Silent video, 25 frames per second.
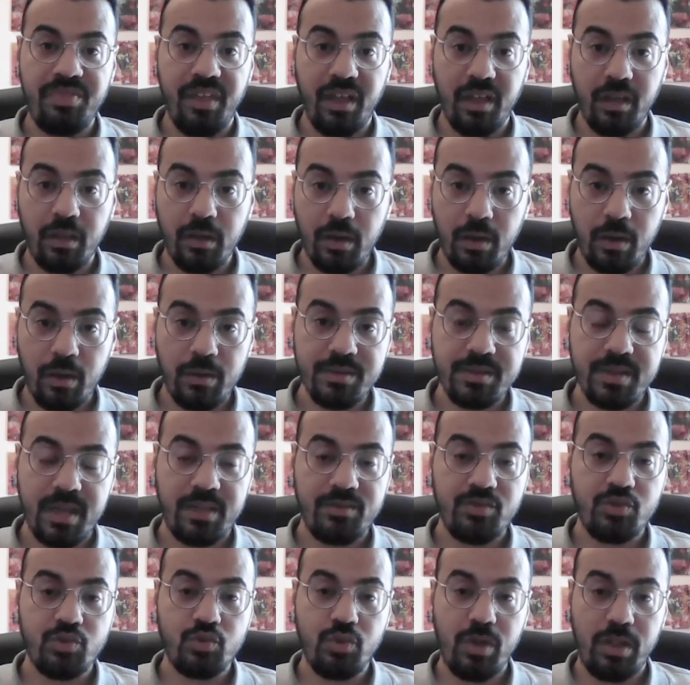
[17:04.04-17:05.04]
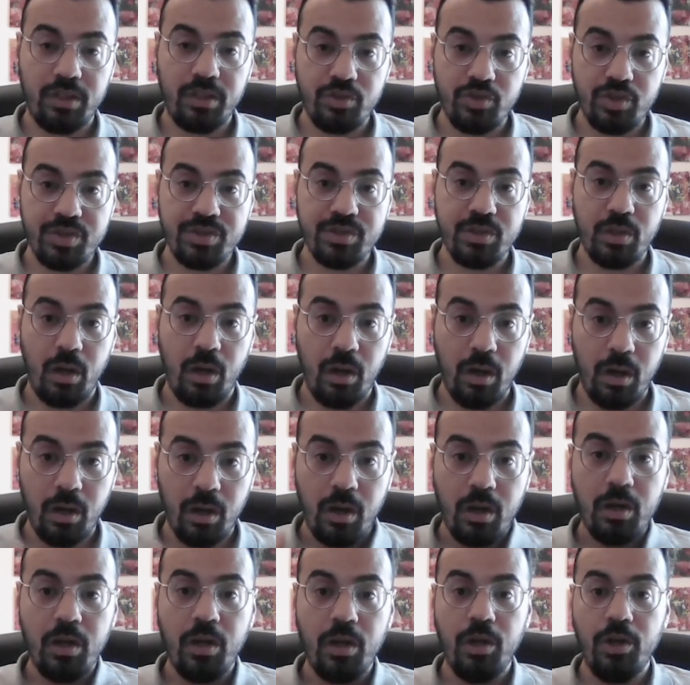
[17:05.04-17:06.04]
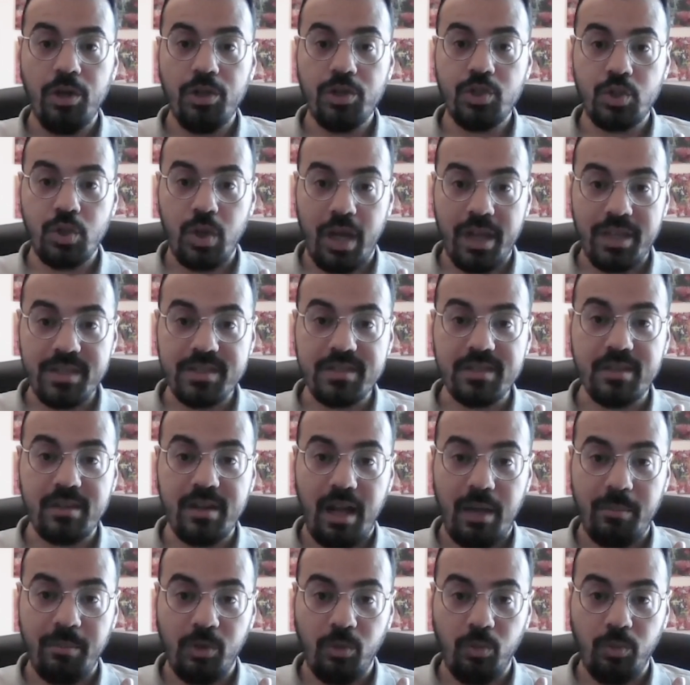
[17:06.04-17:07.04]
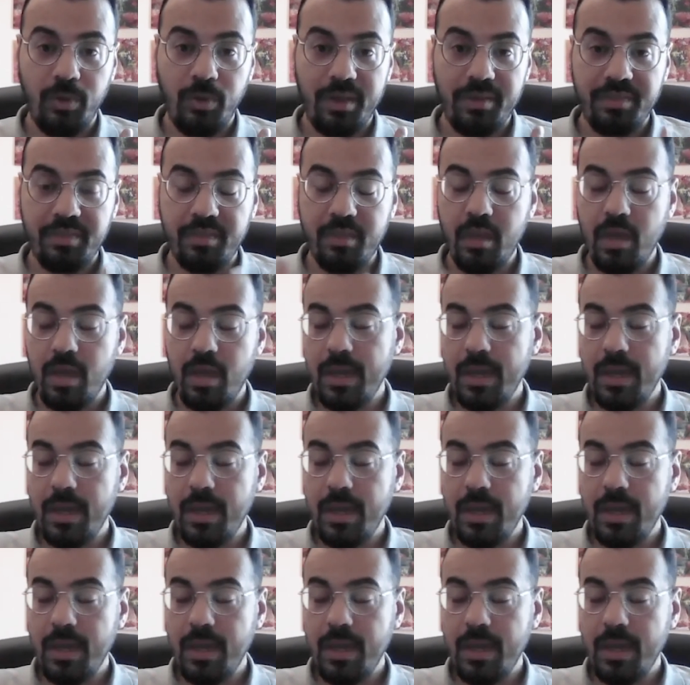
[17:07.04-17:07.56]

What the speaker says: thinkers and strategists are trying to grapple with,